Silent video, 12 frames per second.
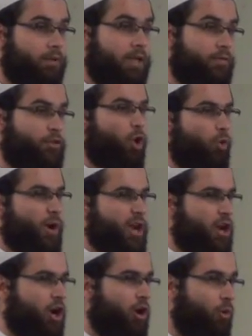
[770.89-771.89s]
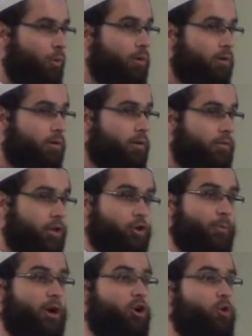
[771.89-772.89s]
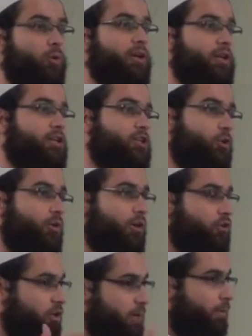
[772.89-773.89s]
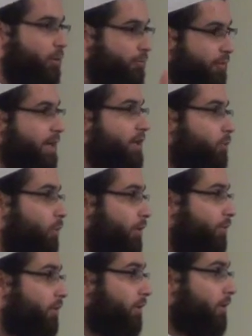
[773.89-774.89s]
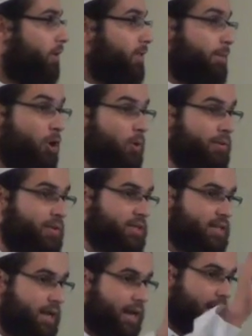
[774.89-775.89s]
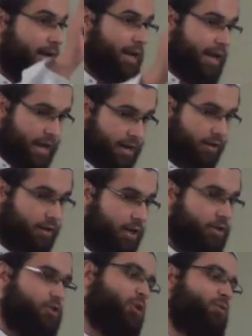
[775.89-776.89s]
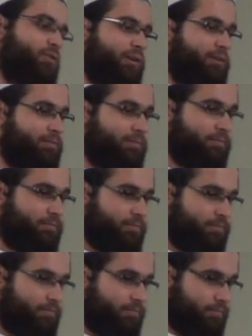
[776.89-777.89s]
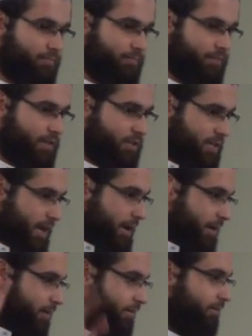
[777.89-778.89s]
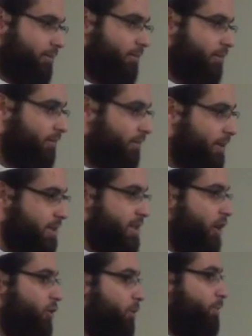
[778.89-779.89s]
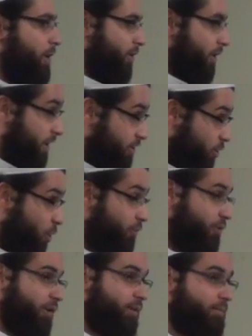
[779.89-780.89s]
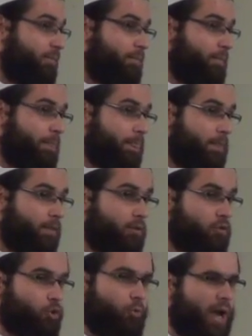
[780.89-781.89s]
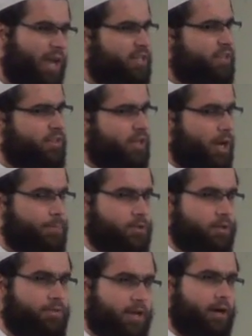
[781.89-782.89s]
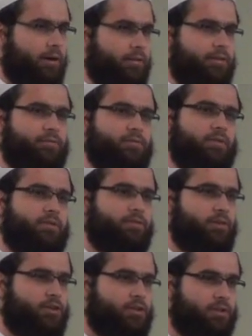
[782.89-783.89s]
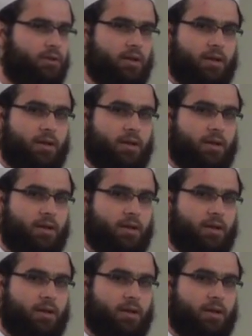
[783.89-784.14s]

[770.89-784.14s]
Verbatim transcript: Even though we know that no matter who it is you're in trouble or fighting with, the moment they say La ilaha illallah, it's over. It's done. He is now your brother and it's over. So why isn't the option there in the, in the verse?